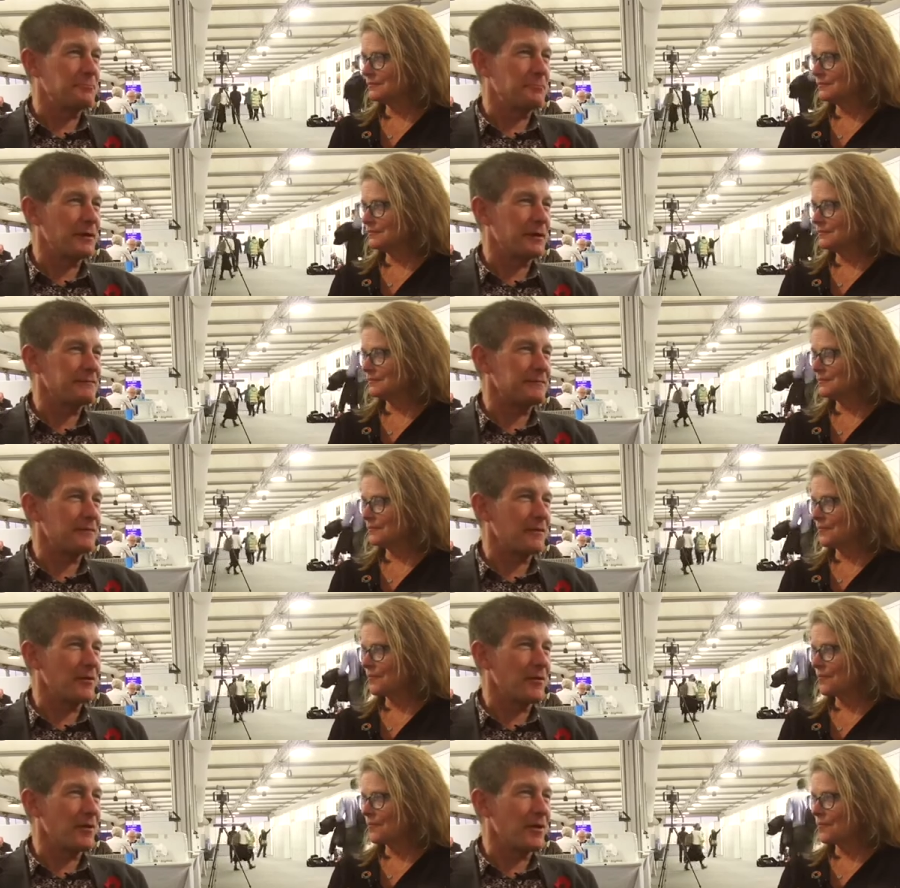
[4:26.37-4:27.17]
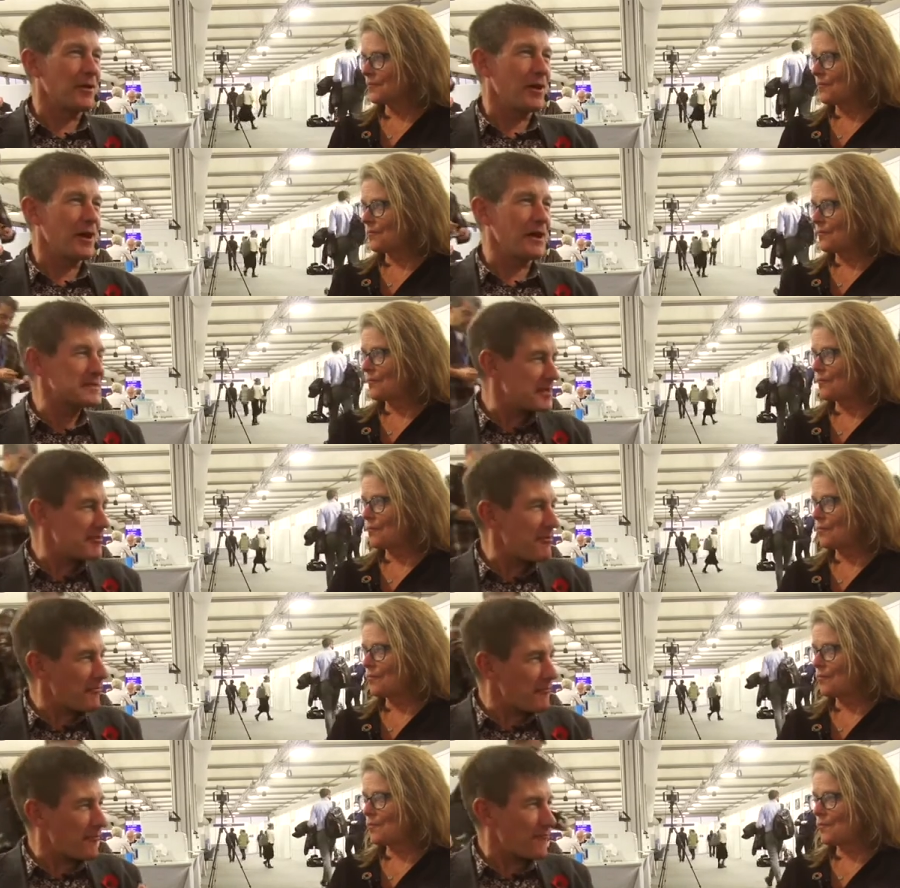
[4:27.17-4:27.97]
Speaker 1: But is
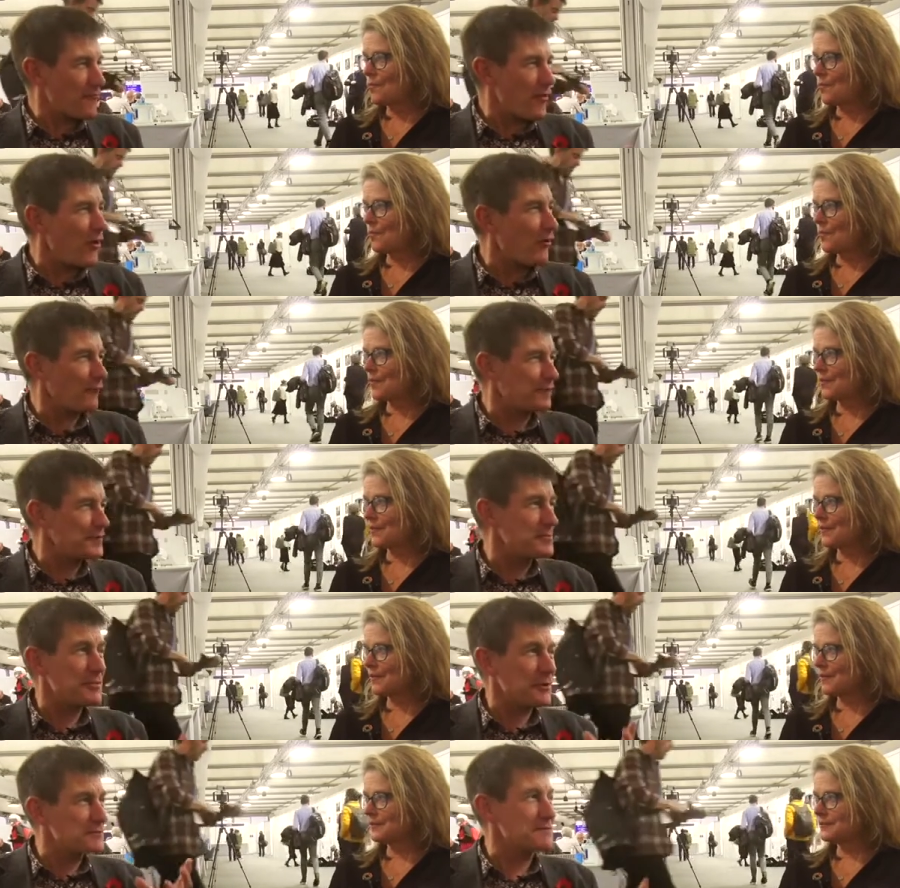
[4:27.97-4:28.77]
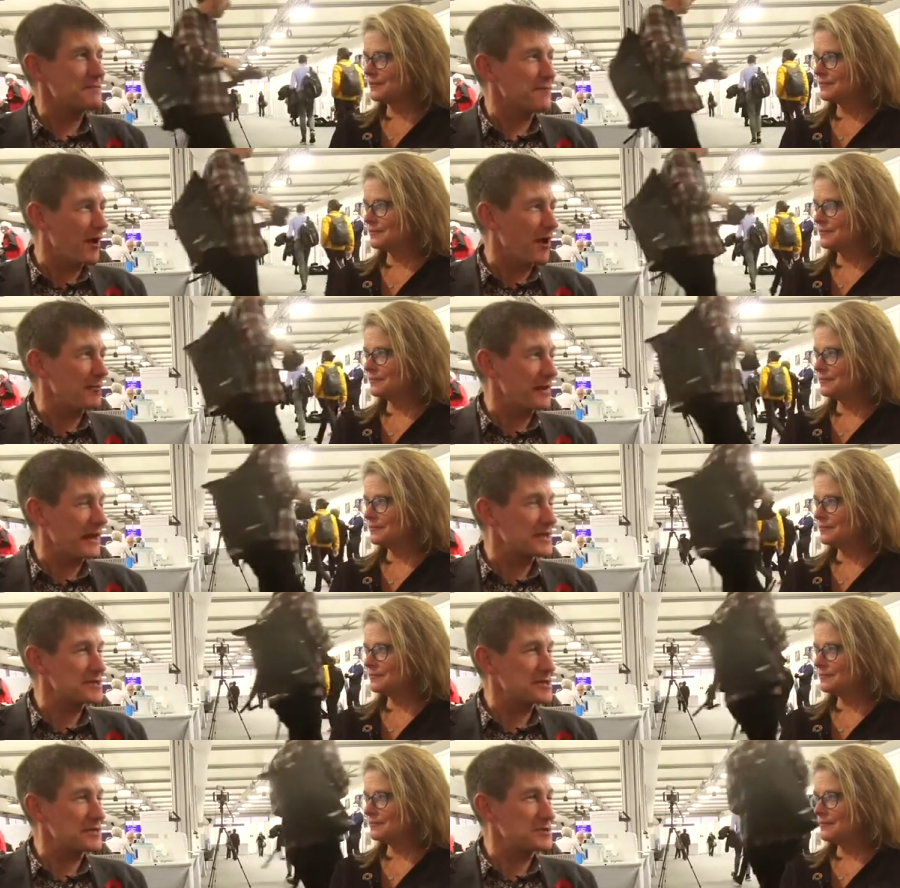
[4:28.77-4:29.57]
there a role for the built environment
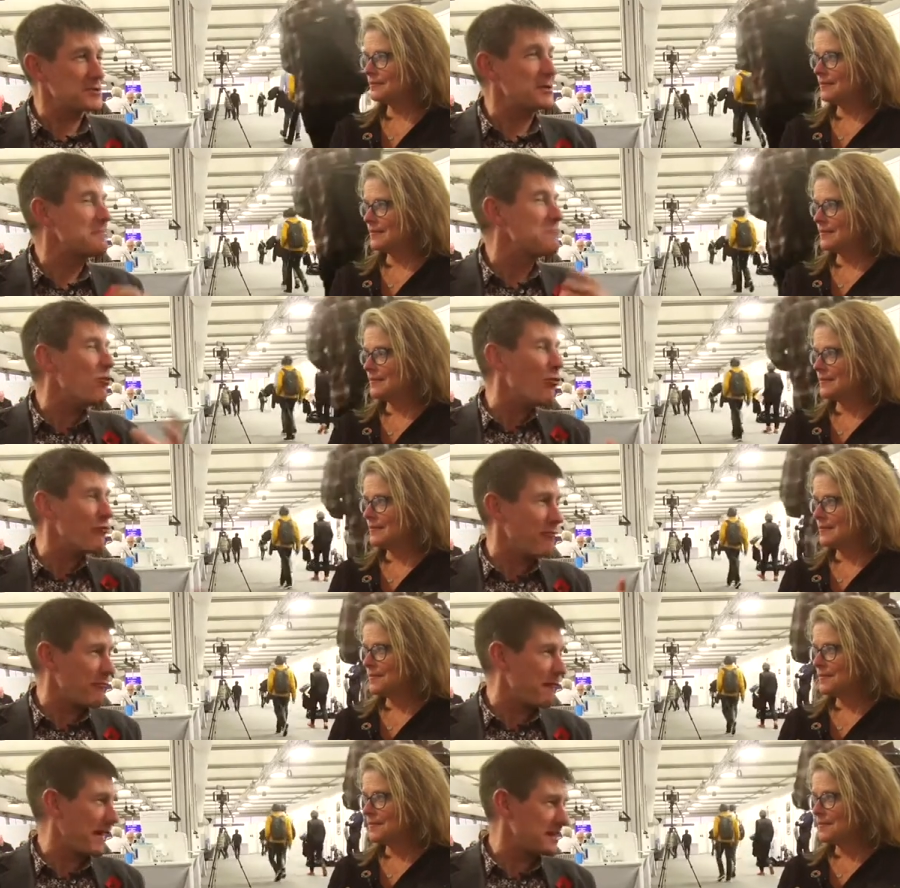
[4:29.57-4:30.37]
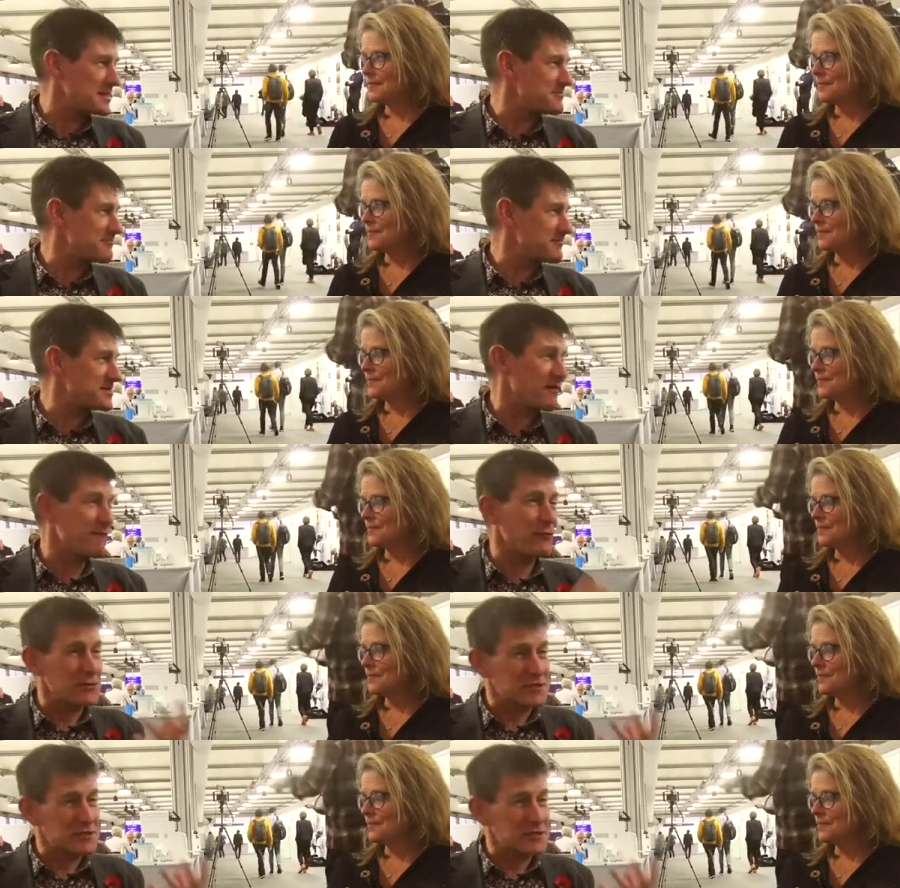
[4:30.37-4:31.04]
actually doing more than that? So, for